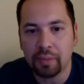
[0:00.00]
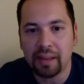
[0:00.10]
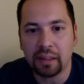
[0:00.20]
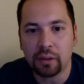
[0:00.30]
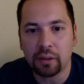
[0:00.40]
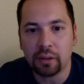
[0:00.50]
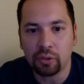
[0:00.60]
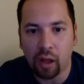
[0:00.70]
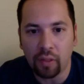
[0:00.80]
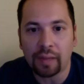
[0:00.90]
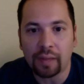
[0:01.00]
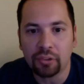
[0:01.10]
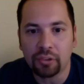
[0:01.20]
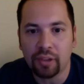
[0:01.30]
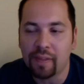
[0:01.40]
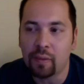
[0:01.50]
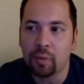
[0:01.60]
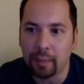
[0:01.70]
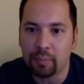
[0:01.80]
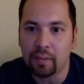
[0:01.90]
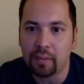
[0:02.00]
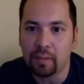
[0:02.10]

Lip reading: mainly includes all the levels, and then we kept in